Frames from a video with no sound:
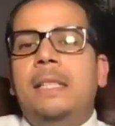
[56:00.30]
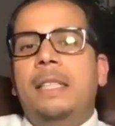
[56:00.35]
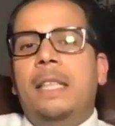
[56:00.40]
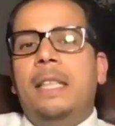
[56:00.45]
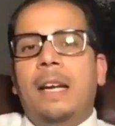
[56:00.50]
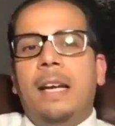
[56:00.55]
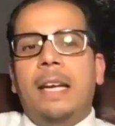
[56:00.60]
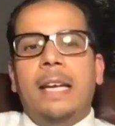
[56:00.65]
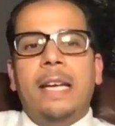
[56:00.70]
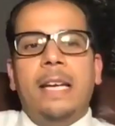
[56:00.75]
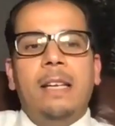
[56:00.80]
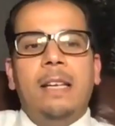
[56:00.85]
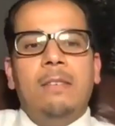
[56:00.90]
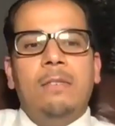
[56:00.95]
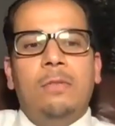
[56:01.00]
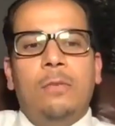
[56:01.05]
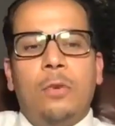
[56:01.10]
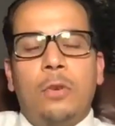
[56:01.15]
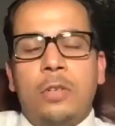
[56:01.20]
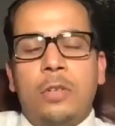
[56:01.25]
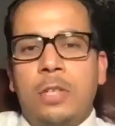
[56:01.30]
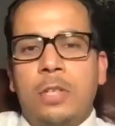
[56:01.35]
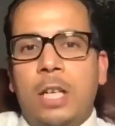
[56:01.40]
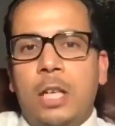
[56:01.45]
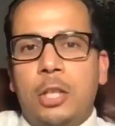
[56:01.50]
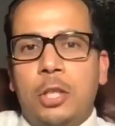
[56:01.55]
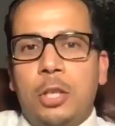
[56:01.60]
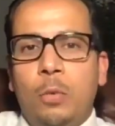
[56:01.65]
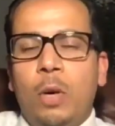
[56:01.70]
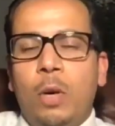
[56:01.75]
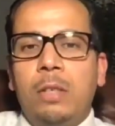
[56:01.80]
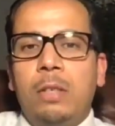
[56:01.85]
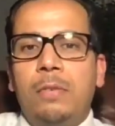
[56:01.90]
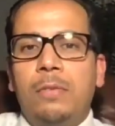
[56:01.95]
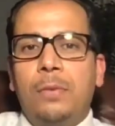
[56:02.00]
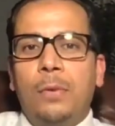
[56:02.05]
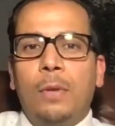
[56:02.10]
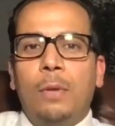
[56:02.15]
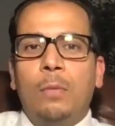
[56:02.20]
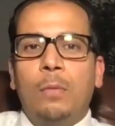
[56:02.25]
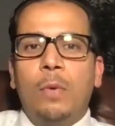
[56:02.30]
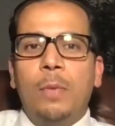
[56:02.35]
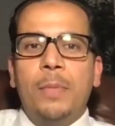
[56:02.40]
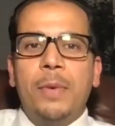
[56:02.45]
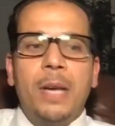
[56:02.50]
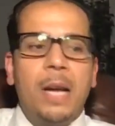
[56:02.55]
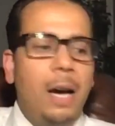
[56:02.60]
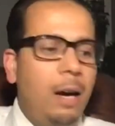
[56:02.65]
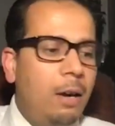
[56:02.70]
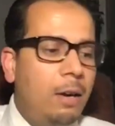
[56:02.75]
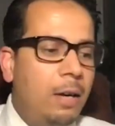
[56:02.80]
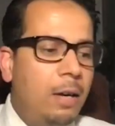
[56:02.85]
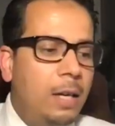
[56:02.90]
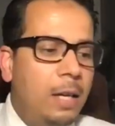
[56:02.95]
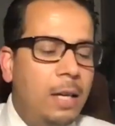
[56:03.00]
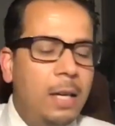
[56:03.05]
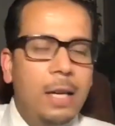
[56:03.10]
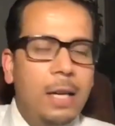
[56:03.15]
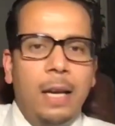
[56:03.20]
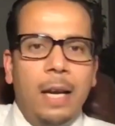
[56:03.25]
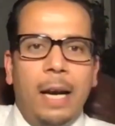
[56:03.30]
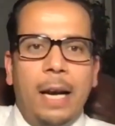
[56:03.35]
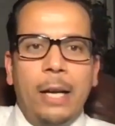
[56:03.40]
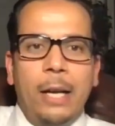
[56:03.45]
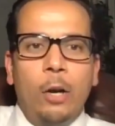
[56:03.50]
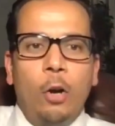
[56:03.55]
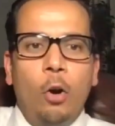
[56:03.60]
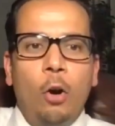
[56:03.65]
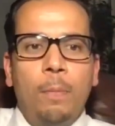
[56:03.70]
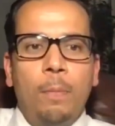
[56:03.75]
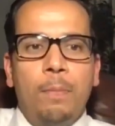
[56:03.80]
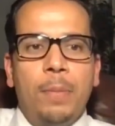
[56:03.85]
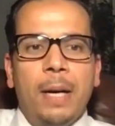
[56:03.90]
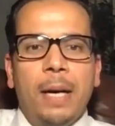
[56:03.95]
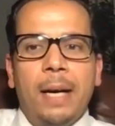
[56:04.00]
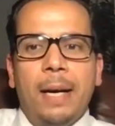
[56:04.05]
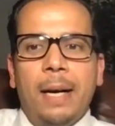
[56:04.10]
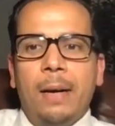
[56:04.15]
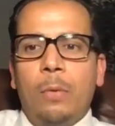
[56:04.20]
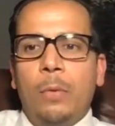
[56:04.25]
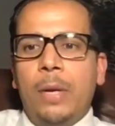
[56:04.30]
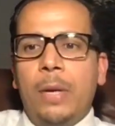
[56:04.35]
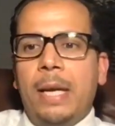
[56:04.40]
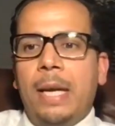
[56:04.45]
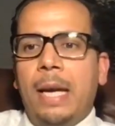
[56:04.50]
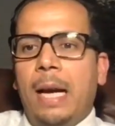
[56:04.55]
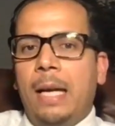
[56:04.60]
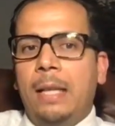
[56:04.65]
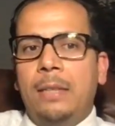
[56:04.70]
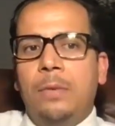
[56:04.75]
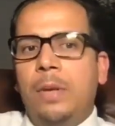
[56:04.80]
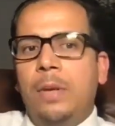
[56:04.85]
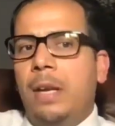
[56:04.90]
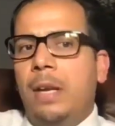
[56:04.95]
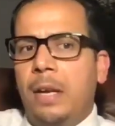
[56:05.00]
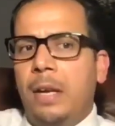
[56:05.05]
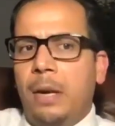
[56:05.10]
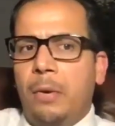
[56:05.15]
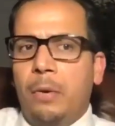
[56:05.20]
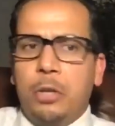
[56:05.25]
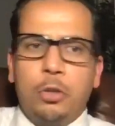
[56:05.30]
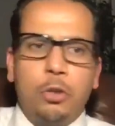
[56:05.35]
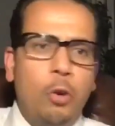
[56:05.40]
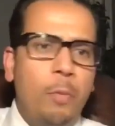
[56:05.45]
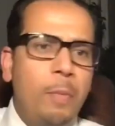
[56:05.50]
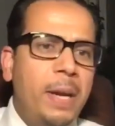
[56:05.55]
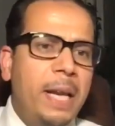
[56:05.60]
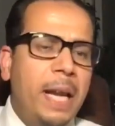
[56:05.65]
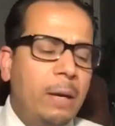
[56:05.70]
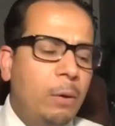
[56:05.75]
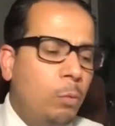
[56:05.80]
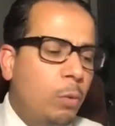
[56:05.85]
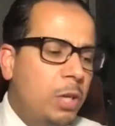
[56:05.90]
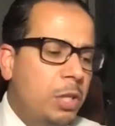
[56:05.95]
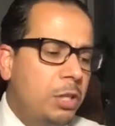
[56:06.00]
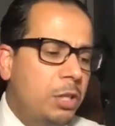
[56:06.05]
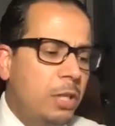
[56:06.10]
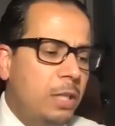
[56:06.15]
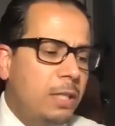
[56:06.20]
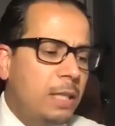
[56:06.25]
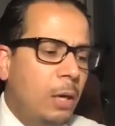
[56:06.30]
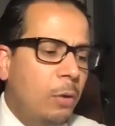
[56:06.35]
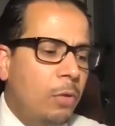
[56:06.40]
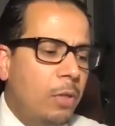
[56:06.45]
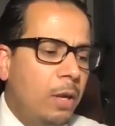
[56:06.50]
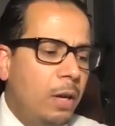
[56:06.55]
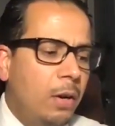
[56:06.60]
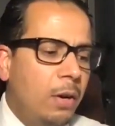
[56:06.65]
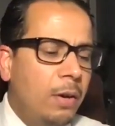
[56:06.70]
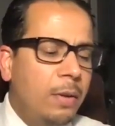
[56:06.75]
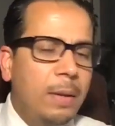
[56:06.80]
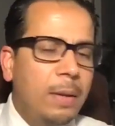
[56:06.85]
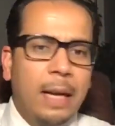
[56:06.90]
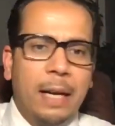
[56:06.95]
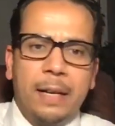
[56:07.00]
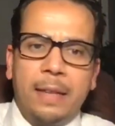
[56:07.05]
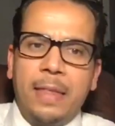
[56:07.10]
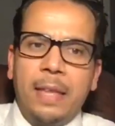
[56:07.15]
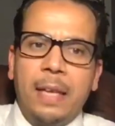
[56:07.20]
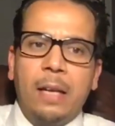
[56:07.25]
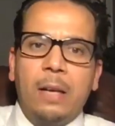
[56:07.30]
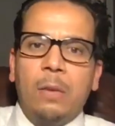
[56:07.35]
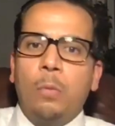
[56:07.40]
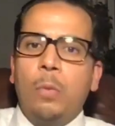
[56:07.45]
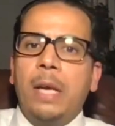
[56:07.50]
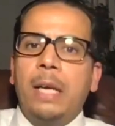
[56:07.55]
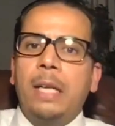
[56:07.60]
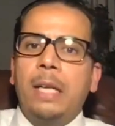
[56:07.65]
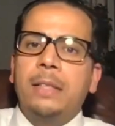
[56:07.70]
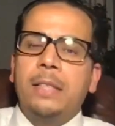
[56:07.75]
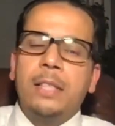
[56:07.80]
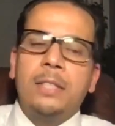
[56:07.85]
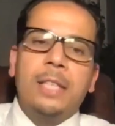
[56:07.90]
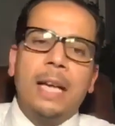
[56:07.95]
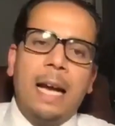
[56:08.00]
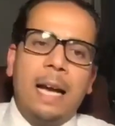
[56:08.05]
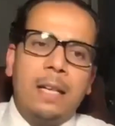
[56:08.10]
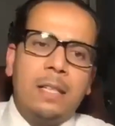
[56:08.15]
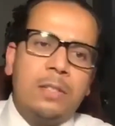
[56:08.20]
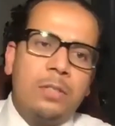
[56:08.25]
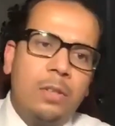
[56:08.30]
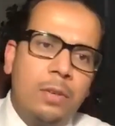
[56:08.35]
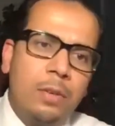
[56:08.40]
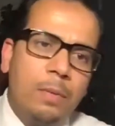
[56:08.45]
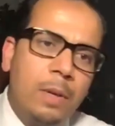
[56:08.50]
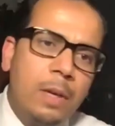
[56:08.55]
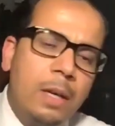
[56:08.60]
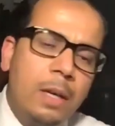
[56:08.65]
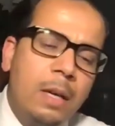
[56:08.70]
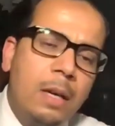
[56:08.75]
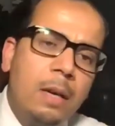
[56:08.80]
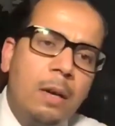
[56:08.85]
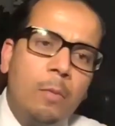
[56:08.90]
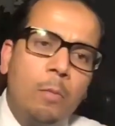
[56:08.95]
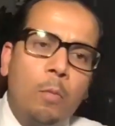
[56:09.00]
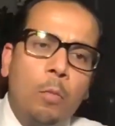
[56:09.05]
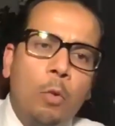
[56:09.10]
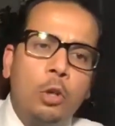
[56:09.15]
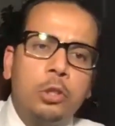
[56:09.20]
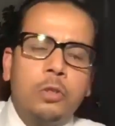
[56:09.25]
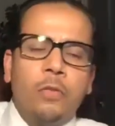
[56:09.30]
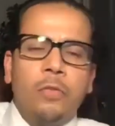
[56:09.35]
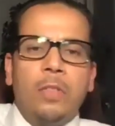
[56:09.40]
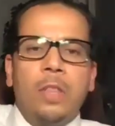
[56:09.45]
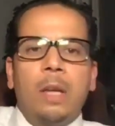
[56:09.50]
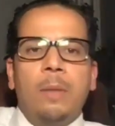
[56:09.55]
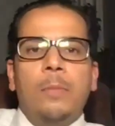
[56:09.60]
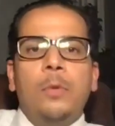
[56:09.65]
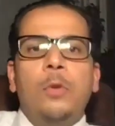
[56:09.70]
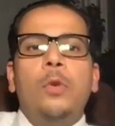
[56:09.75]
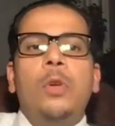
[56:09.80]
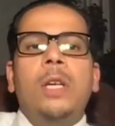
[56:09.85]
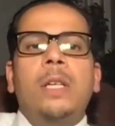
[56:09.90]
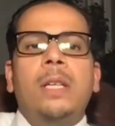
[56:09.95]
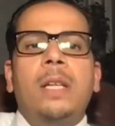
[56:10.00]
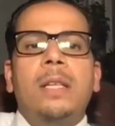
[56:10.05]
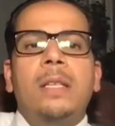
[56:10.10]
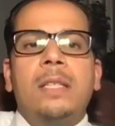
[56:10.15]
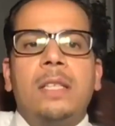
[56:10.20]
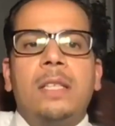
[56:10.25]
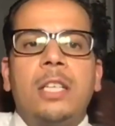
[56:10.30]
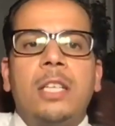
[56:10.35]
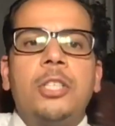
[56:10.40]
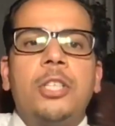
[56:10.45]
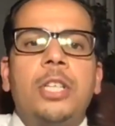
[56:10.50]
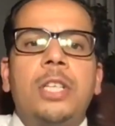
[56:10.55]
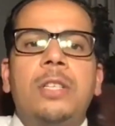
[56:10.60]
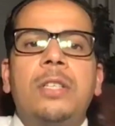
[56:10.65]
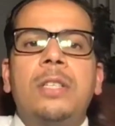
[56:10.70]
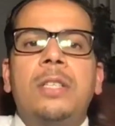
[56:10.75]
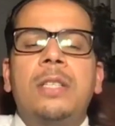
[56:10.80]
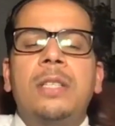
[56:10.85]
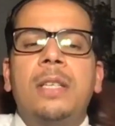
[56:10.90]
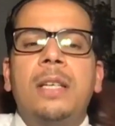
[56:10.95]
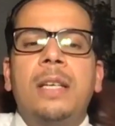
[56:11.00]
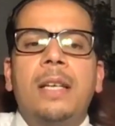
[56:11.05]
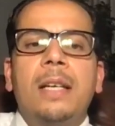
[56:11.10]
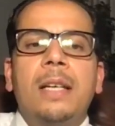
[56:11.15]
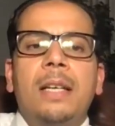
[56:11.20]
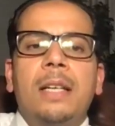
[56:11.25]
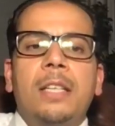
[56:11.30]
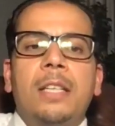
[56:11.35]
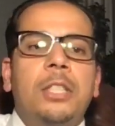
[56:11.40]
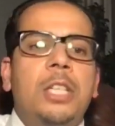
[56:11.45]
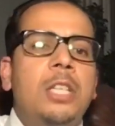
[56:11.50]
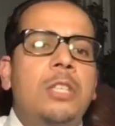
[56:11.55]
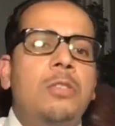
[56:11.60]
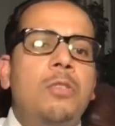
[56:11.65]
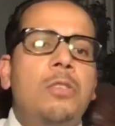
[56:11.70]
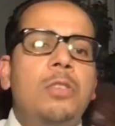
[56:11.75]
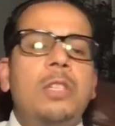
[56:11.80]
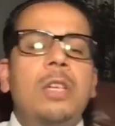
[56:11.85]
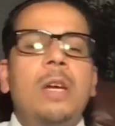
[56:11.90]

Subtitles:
Yaqeen, for such a wonderful webinar. I hope there were so many questions out there. I think we did answer most of them during the discussions. Just to